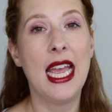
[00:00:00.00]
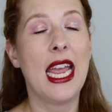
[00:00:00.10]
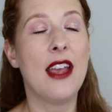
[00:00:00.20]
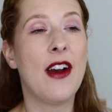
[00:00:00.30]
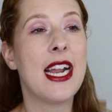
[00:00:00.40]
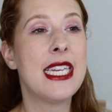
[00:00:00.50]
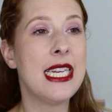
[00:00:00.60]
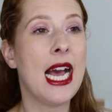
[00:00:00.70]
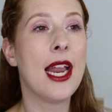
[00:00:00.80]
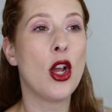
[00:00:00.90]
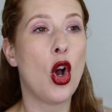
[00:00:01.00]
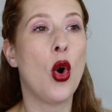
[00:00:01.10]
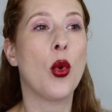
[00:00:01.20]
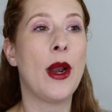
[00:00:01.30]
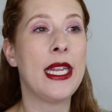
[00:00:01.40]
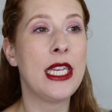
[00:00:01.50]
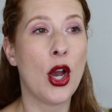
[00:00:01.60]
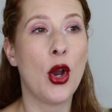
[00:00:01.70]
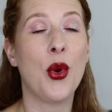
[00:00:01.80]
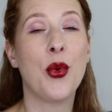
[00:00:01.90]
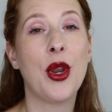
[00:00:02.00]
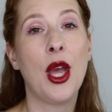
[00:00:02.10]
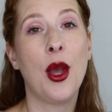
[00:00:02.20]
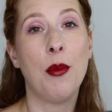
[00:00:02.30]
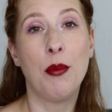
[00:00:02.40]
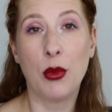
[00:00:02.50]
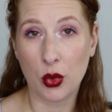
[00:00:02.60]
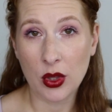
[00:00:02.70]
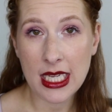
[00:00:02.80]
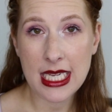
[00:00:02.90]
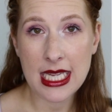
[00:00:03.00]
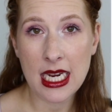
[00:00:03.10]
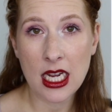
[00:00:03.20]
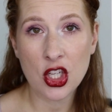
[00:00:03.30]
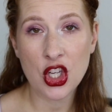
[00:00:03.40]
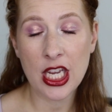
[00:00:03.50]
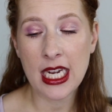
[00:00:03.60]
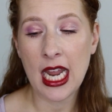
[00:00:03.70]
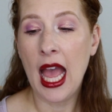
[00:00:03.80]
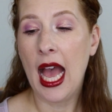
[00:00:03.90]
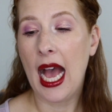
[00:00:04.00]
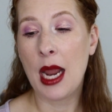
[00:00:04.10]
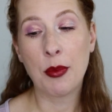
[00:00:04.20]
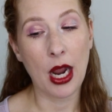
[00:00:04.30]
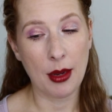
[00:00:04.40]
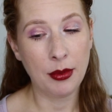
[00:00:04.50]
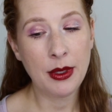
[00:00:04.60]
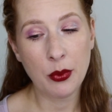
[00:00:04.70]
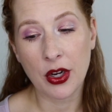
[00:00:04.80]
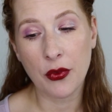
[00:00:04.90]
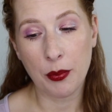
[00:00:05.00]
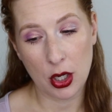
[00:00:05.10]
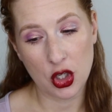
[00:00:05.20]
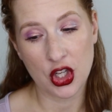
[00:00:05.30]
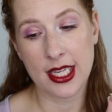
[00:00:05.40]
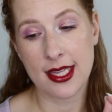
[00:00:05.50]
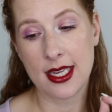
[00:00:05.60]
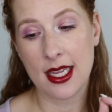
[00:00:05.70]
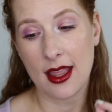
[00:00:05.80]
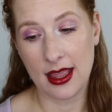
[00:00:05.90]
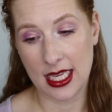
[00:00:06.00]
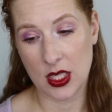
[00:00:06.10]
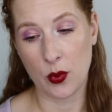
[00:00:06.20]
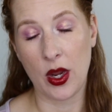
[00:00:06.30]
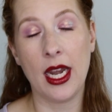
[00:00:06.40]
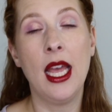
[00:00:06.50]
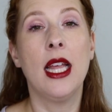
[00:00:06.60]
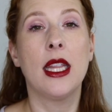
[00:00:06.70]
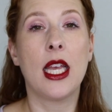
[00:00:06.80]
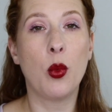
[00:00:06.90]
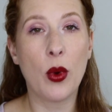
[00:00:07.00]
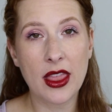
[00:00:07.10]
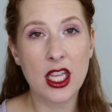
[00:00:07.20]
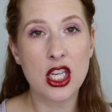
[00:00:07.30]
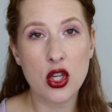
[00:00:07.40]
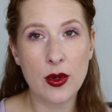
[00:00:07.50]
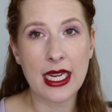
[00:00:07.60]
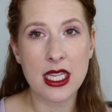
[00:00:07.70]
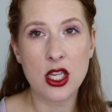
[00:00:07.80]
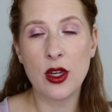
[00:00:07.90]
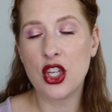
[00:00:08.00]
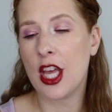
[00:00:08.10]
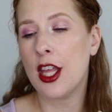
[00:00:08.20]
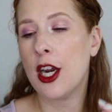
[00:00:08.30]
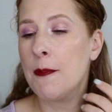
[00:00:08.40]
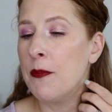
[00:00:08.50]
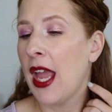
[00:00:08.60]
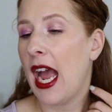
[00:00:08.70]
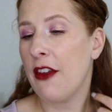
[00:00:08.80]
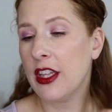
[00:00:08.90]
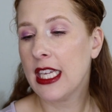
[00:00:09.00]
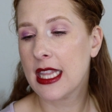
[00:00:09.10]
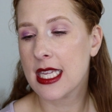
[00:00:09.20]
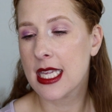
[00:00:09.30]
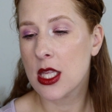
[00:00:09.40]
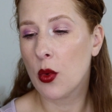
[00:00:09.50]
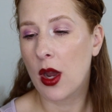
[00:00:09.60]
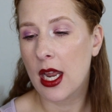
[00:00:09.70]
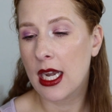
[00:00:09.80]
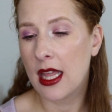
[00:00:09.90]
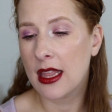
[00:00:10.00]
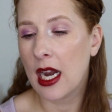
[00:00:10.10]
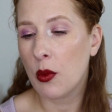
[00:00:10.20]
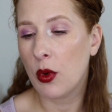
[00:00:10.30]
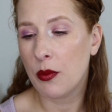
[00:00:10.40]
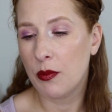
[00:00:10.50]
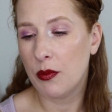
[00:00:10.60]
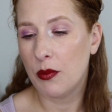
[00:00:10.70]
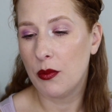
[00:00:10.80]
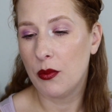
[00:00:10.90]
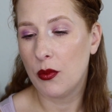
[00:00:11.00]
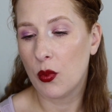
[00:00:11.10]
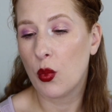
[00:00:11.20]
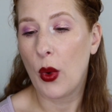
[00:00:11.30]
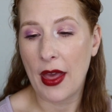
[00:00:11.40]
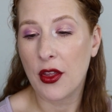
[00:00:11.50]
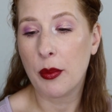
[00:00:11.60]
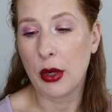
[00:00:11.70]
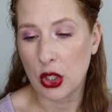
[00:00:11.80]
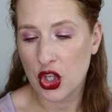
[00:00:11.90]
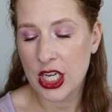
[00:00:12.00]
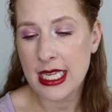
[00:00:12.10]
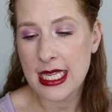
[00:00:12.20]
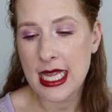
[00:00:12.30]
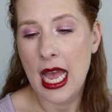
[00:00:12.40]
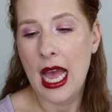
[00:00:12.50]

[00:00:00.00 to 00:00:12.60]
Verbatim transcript: if I did not already own Moonlit Seduction, I probably would have purchased this one. Like with the two next to each other, I feel like this is the one that I would rather purchase.